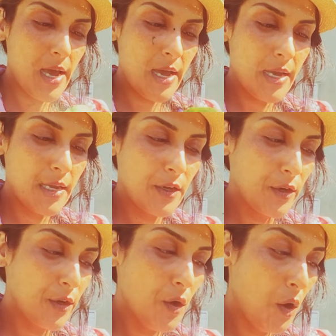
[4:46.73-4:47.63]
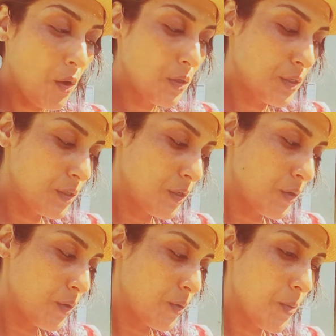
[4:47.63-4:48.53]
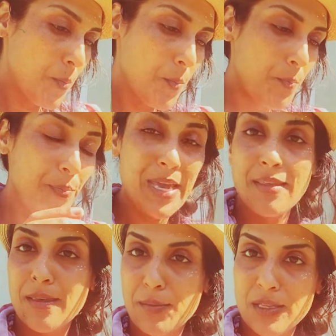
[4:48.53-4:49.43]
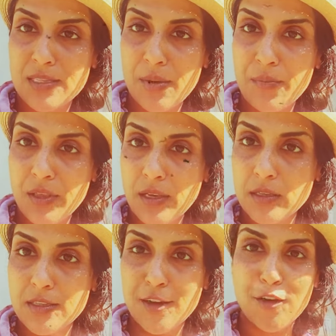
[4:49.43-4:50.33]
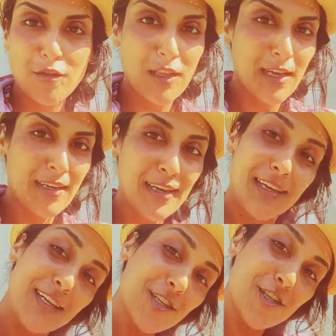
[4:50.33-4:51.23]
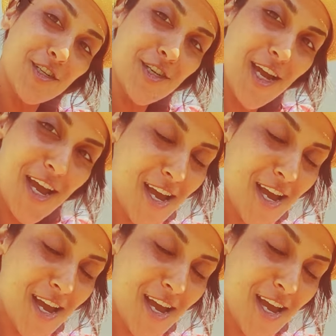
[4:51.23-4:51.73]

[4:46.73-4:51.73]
I could also bake them in something, so like a quiche.